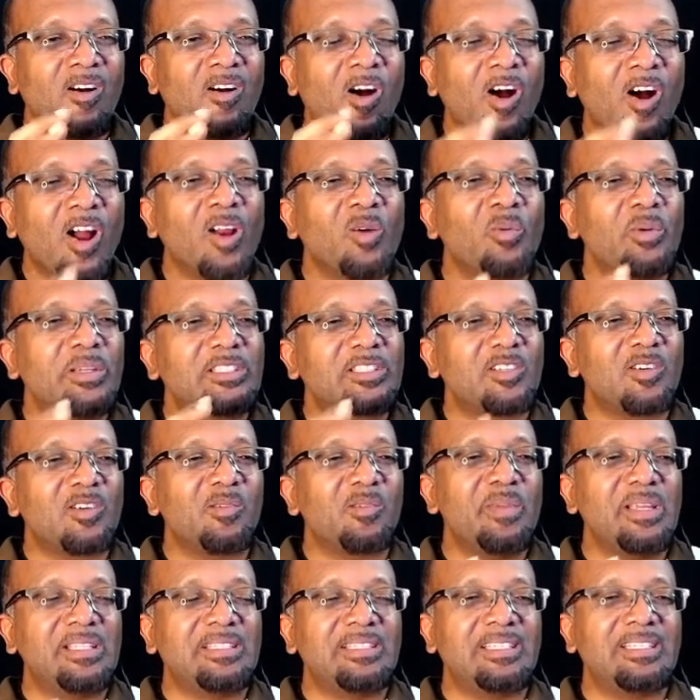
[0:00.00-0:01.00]
always
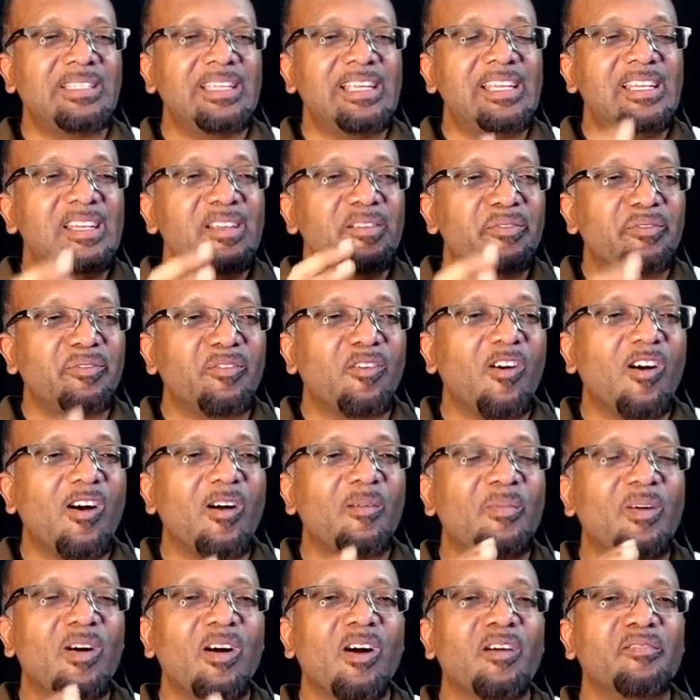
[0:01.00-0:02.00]
committed in the
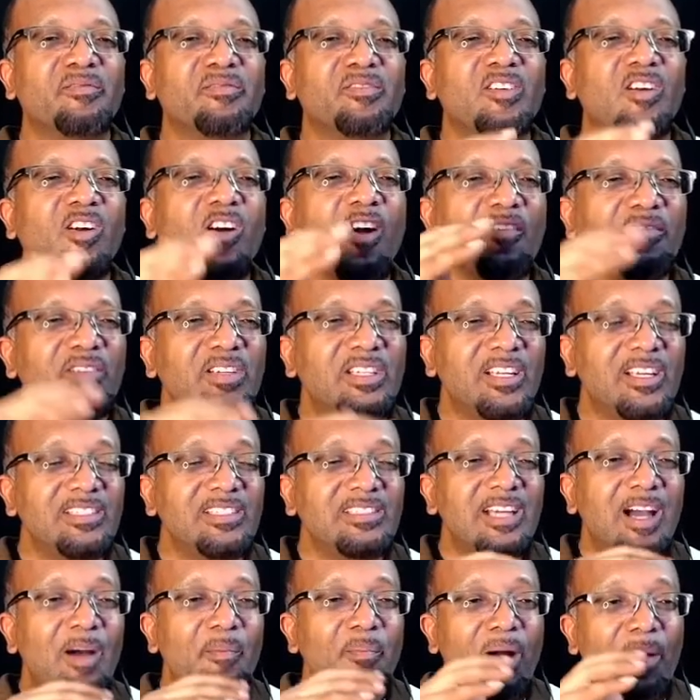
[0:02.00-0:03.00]
form of
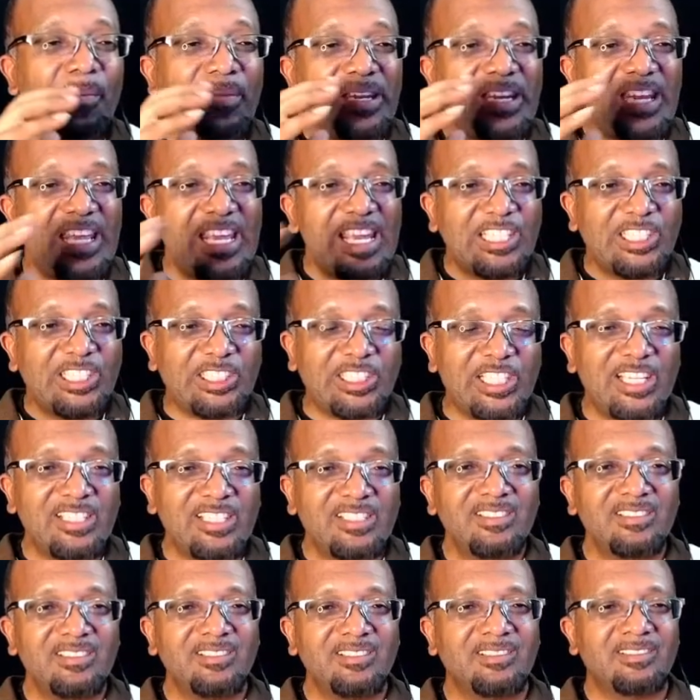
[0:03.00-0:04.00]
covenant
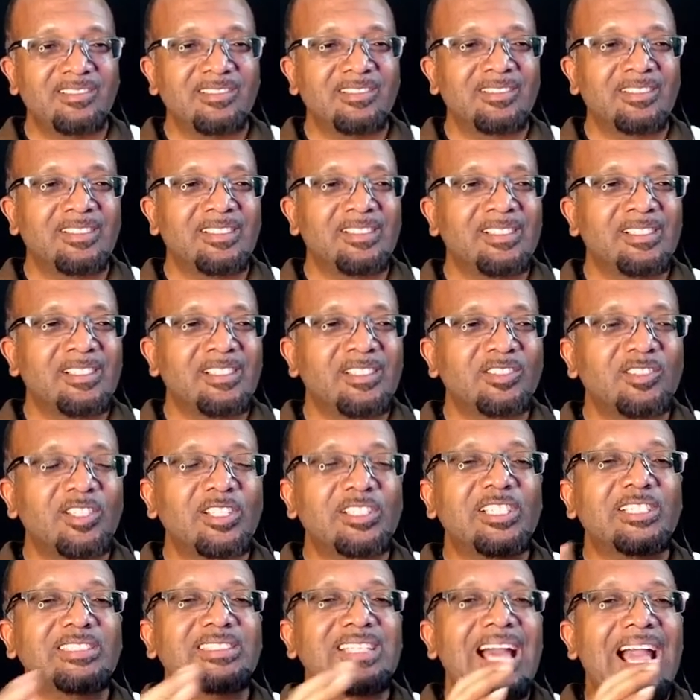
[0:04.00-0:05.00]
abomination,
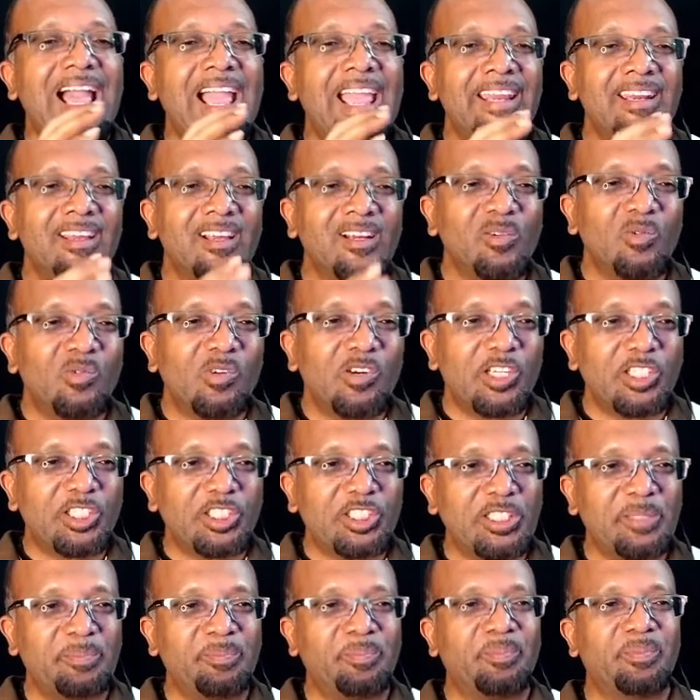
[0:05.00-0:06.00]
such as idol
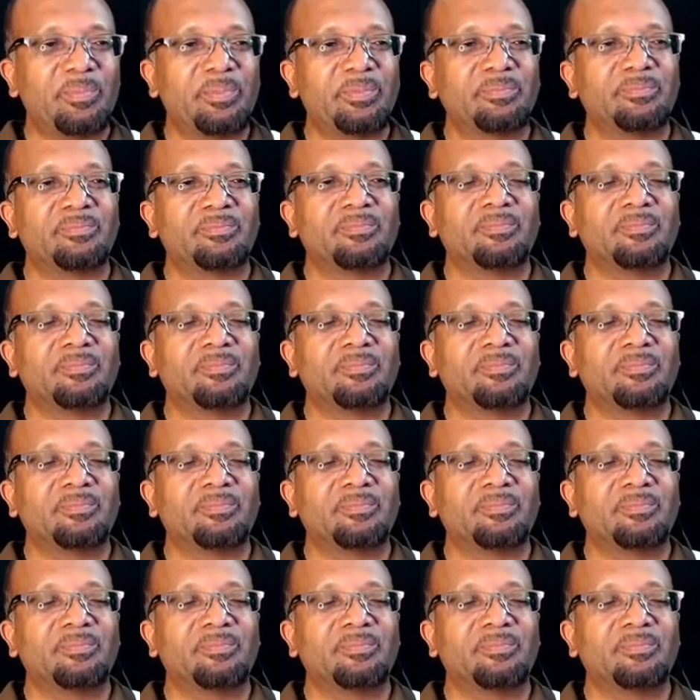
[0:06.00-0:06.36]
worship.